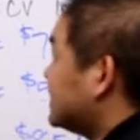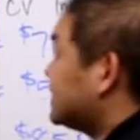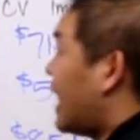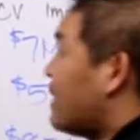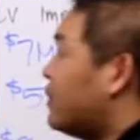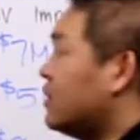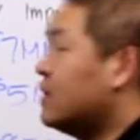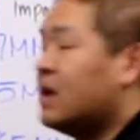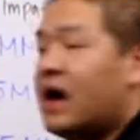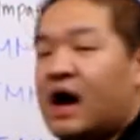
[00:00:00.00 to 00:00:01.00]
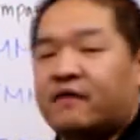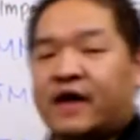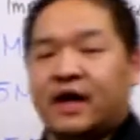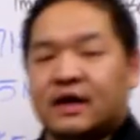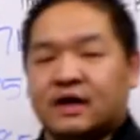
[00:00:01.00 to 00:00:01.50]
an example of
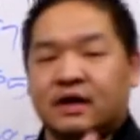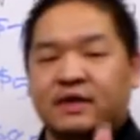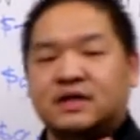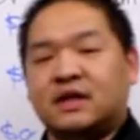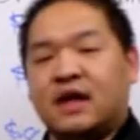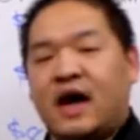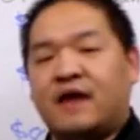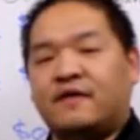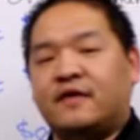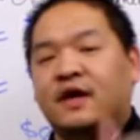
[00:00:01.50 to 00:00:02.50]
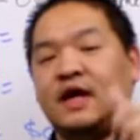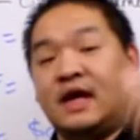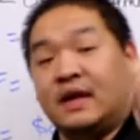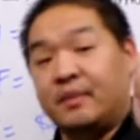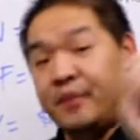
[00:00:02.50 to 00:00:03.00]
a limited life
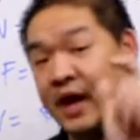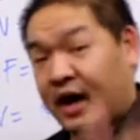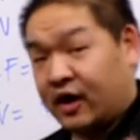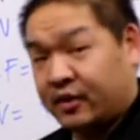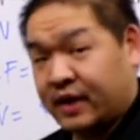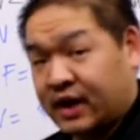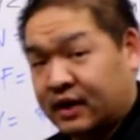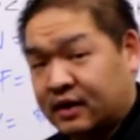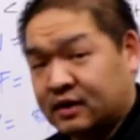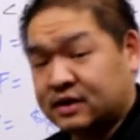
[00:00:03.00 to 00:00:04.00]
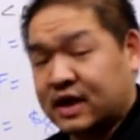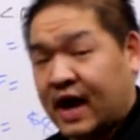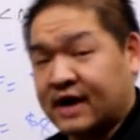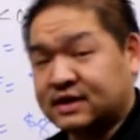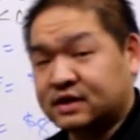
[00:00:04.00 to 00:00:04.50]
impairment
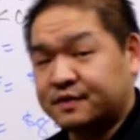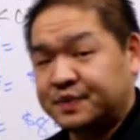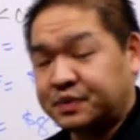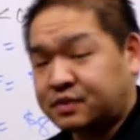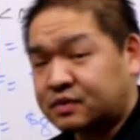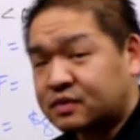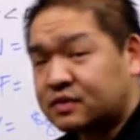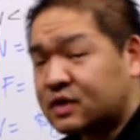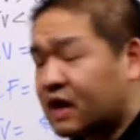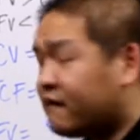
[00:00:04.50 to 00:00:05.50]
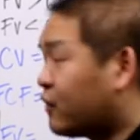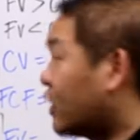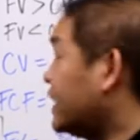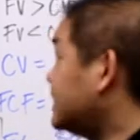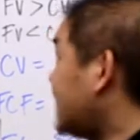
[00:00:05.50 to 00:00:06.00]
test
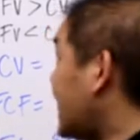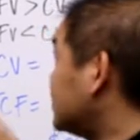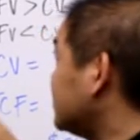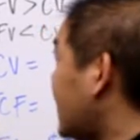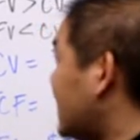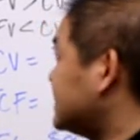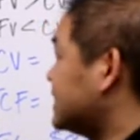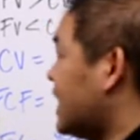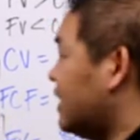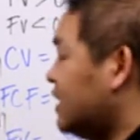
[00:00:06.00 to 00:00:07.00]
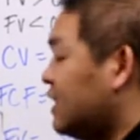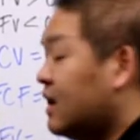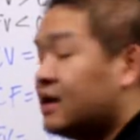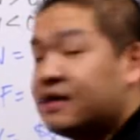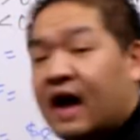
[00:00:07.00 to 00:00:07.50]
for an intangible asset.
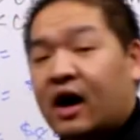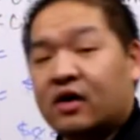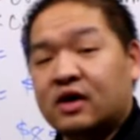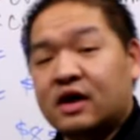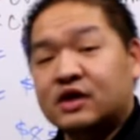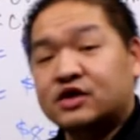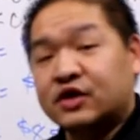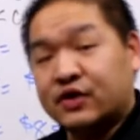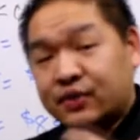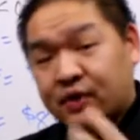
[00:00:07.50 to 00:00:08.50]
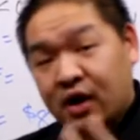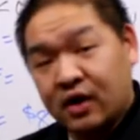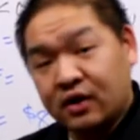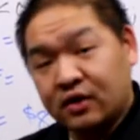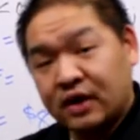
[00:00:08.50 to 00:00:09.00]
Now, to
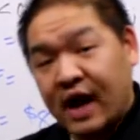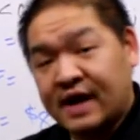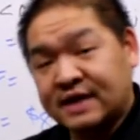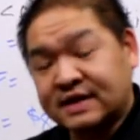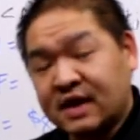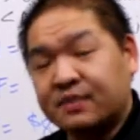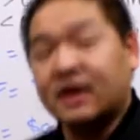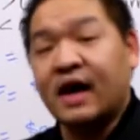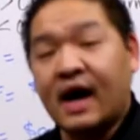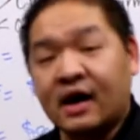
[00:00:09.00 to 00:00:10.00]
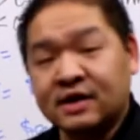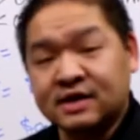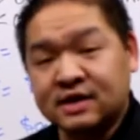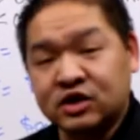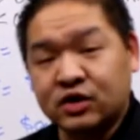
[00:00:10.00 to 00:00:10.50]
throw kind of something
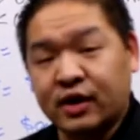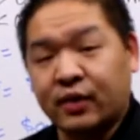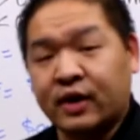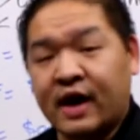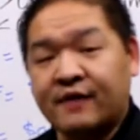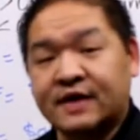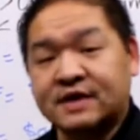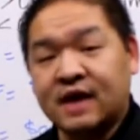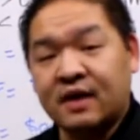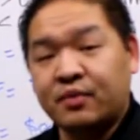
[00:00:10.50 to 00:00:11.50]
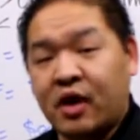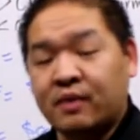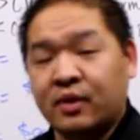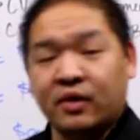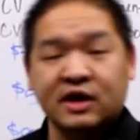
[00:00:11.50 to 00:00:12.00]
else into it, we're going to have the same
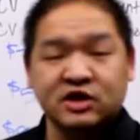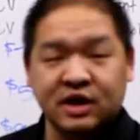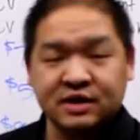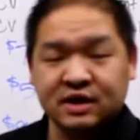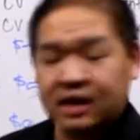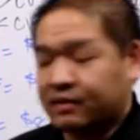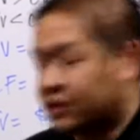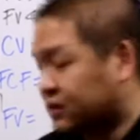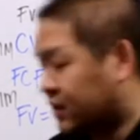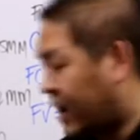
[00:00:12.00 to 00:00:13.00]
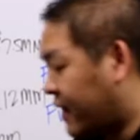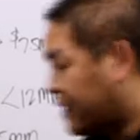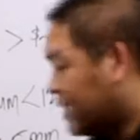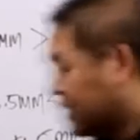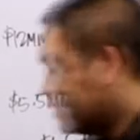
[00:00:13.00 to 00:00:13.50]
problem, but we're going to change the numbers,
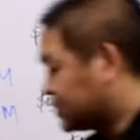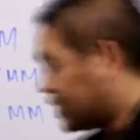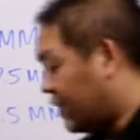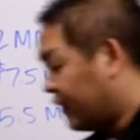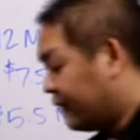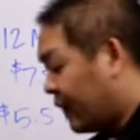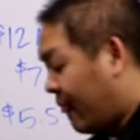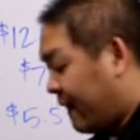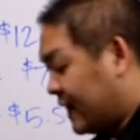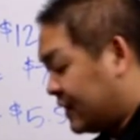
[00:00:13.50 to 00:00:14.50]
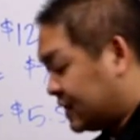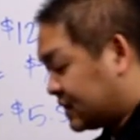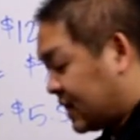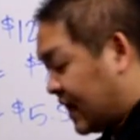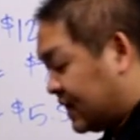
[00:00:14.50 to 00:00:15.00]
okay? So in
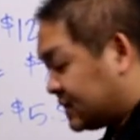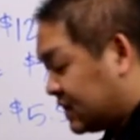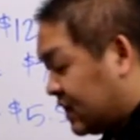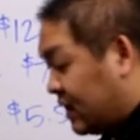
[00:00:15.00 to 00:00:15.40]
this case,